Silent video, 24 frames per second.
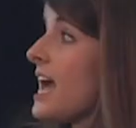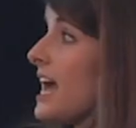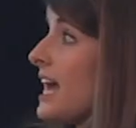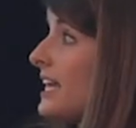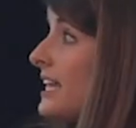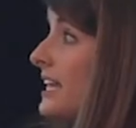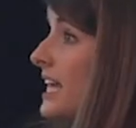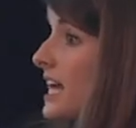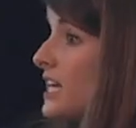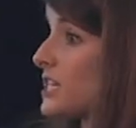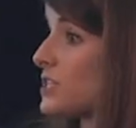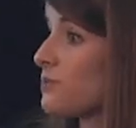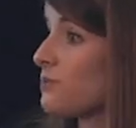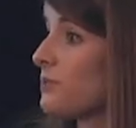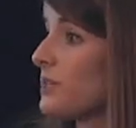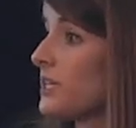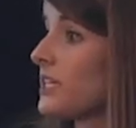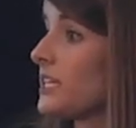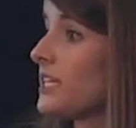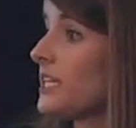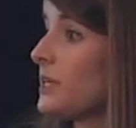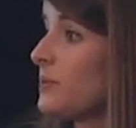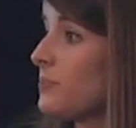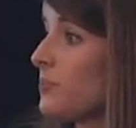And as
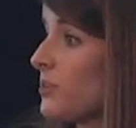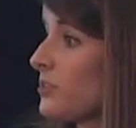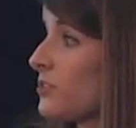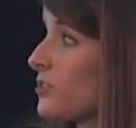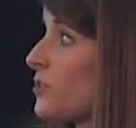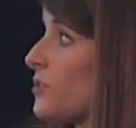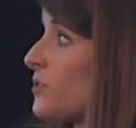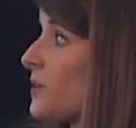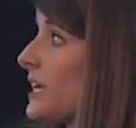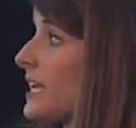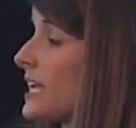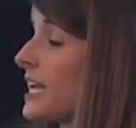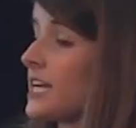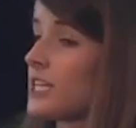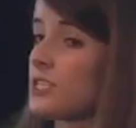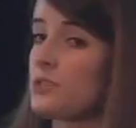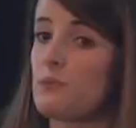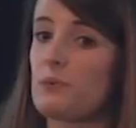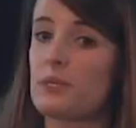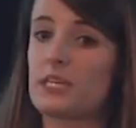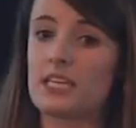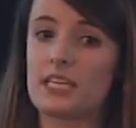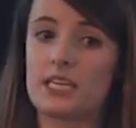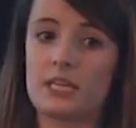we keep on going, as
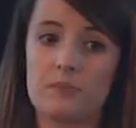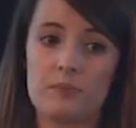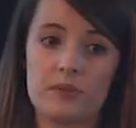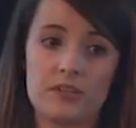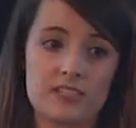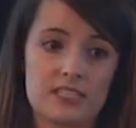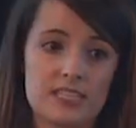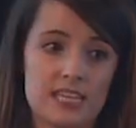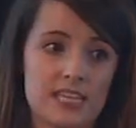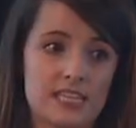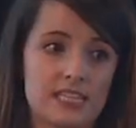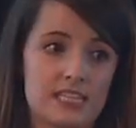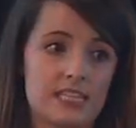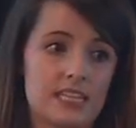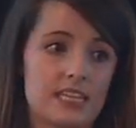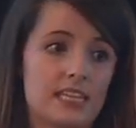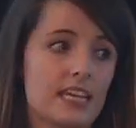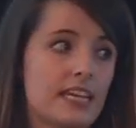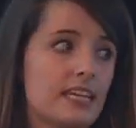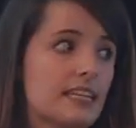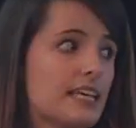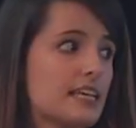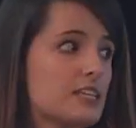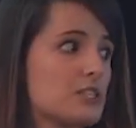we keep on testing,
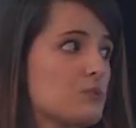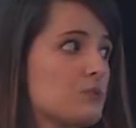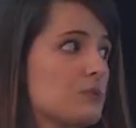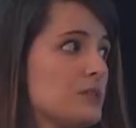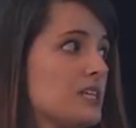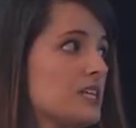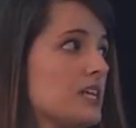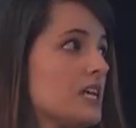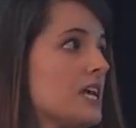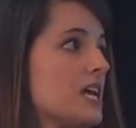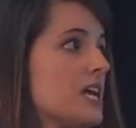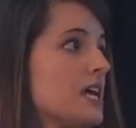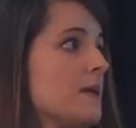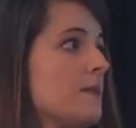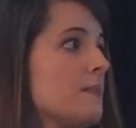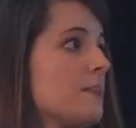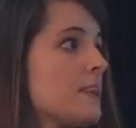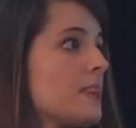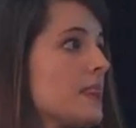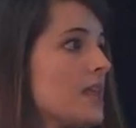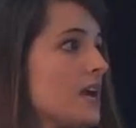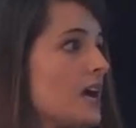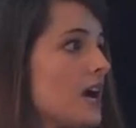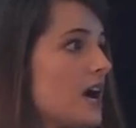and as we
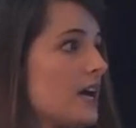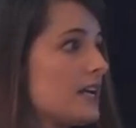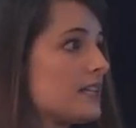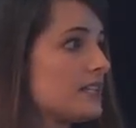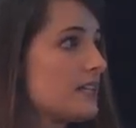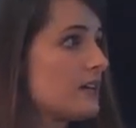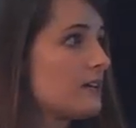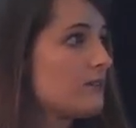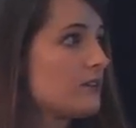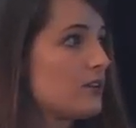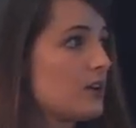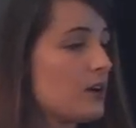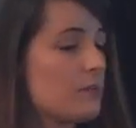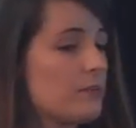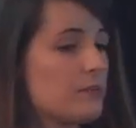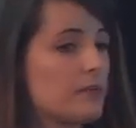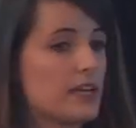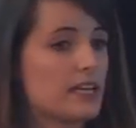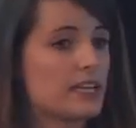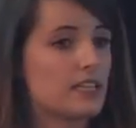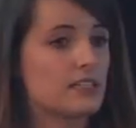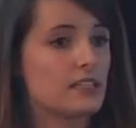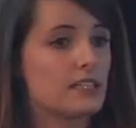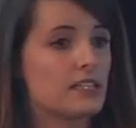develop
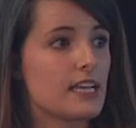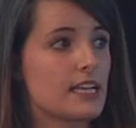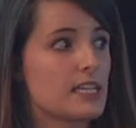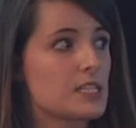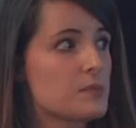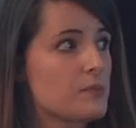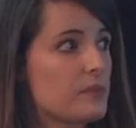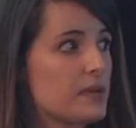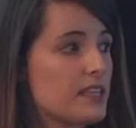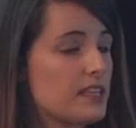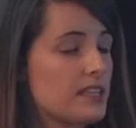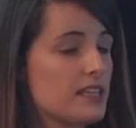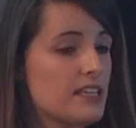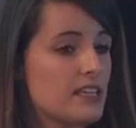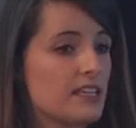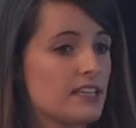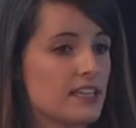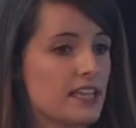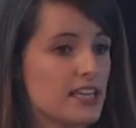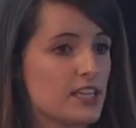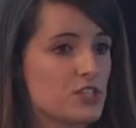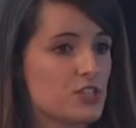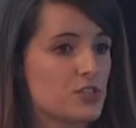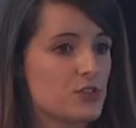and expand the
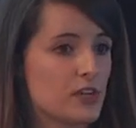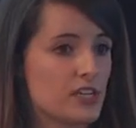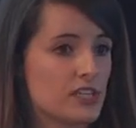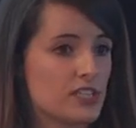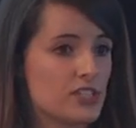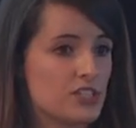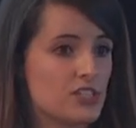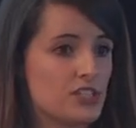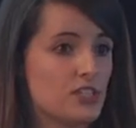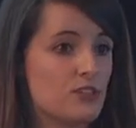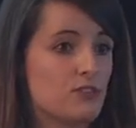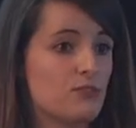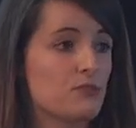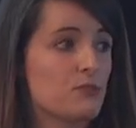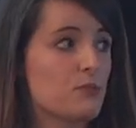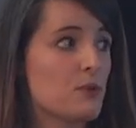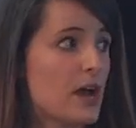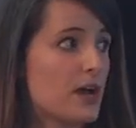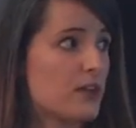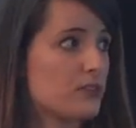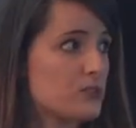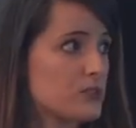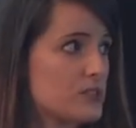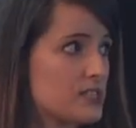Engage strategy
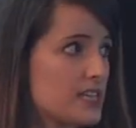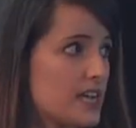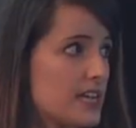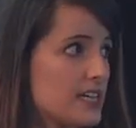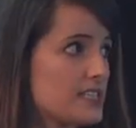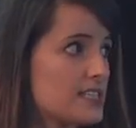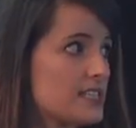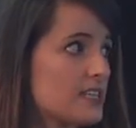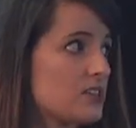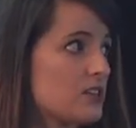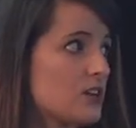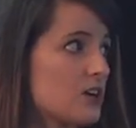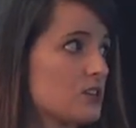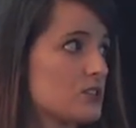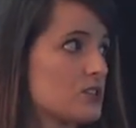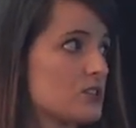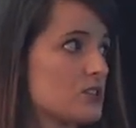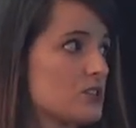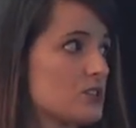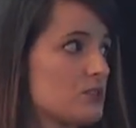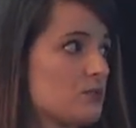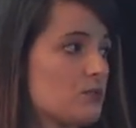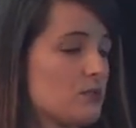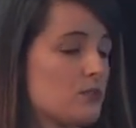throughout the sites and not
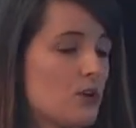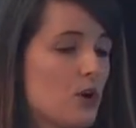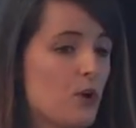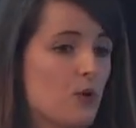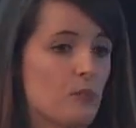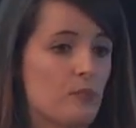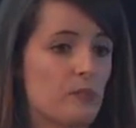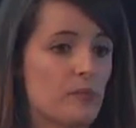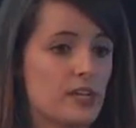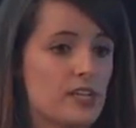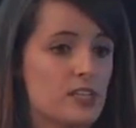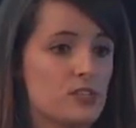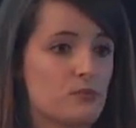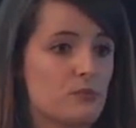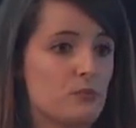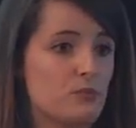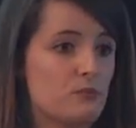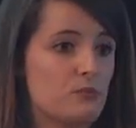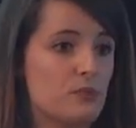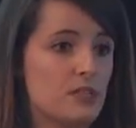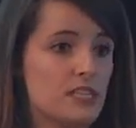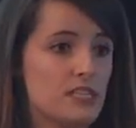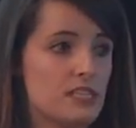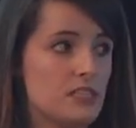just through the homepage,
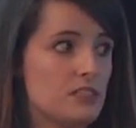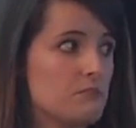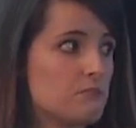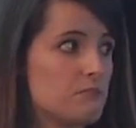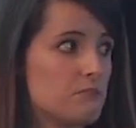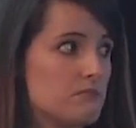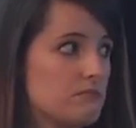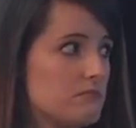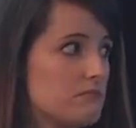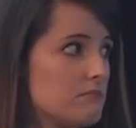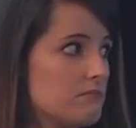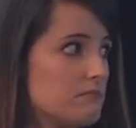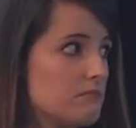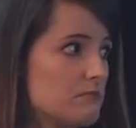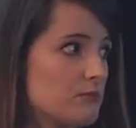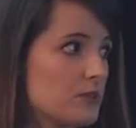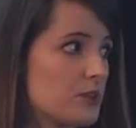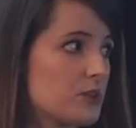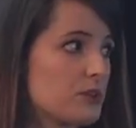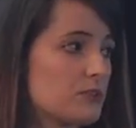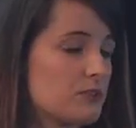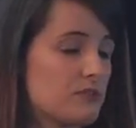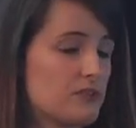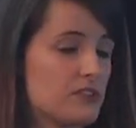
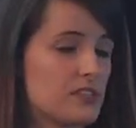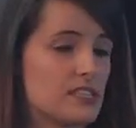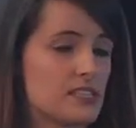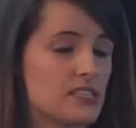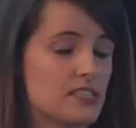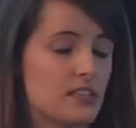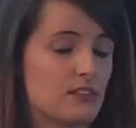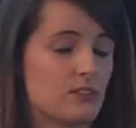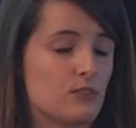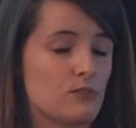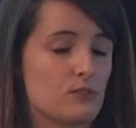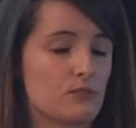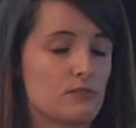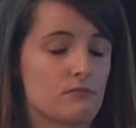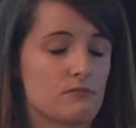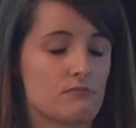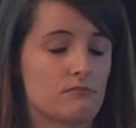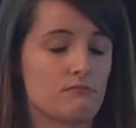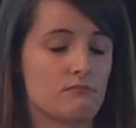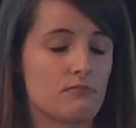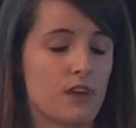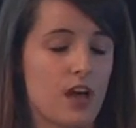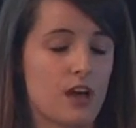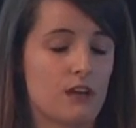we're convinced that those
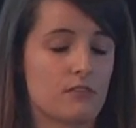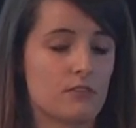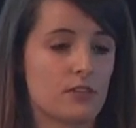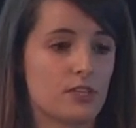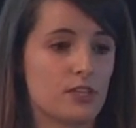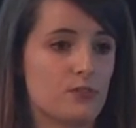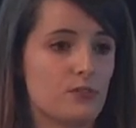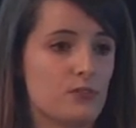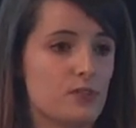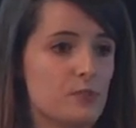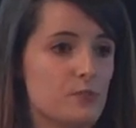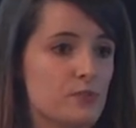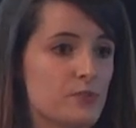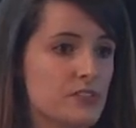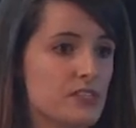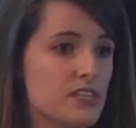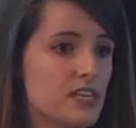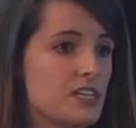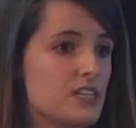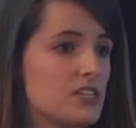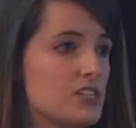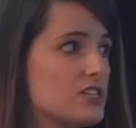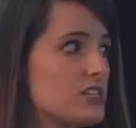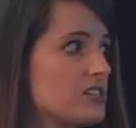increased
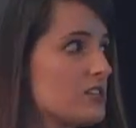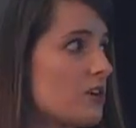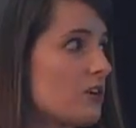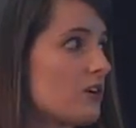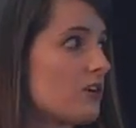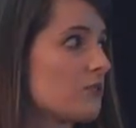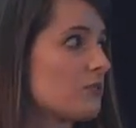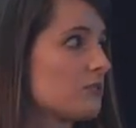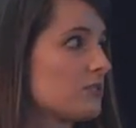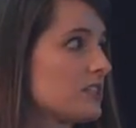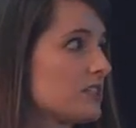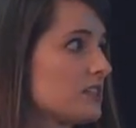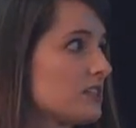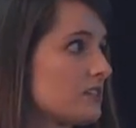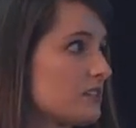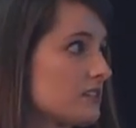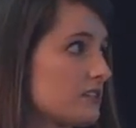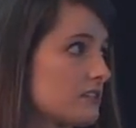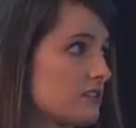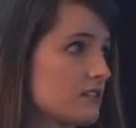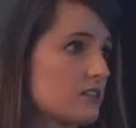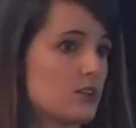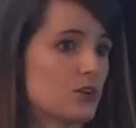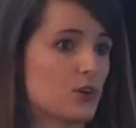percentages are only
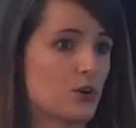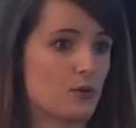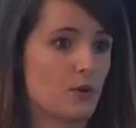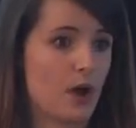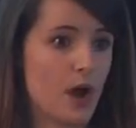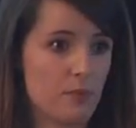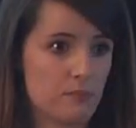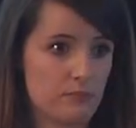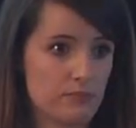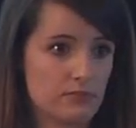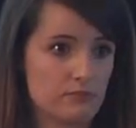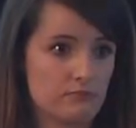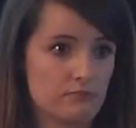going to go up.